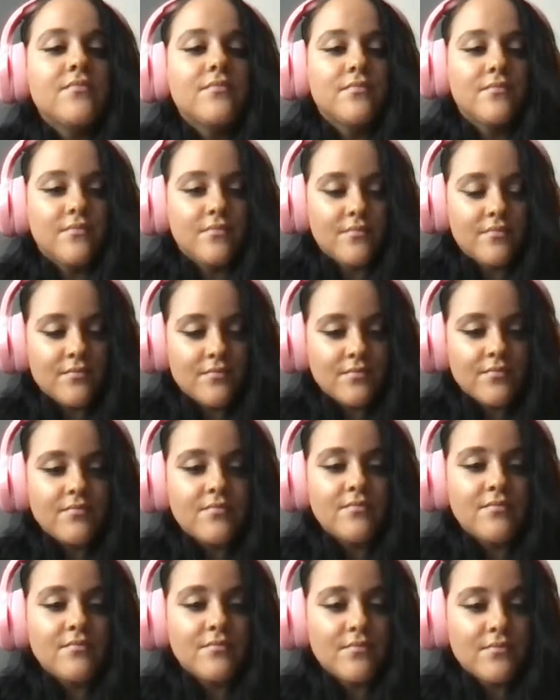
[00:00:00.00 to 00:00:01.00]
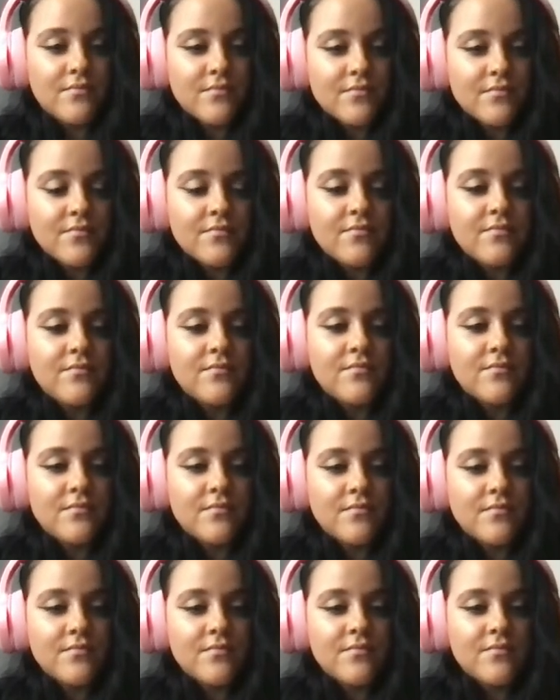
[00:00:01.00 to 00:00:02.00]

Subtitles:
(silent)